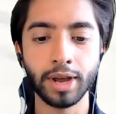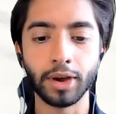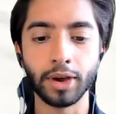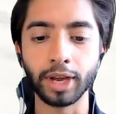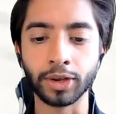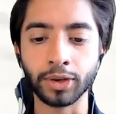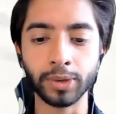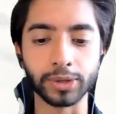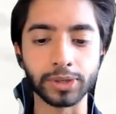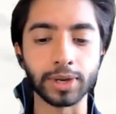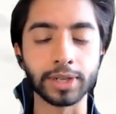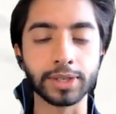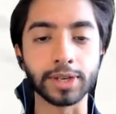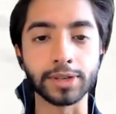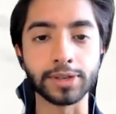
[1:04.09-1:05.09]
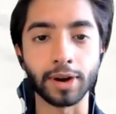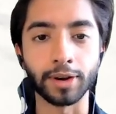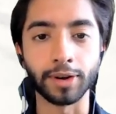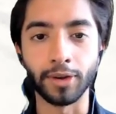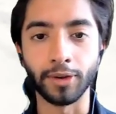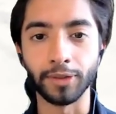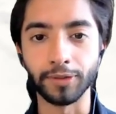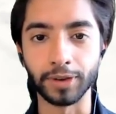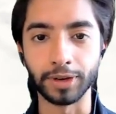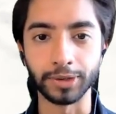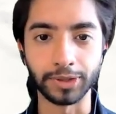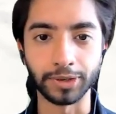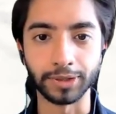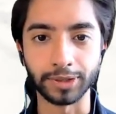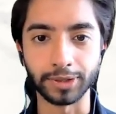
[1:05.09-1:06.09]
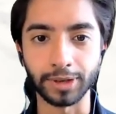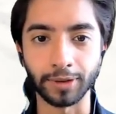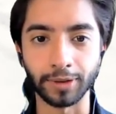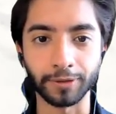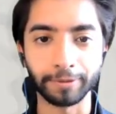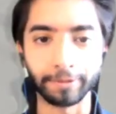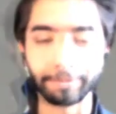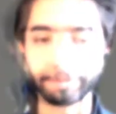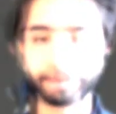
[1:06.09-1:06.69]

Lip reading: Okay, cool, so let's get started on the video series itself.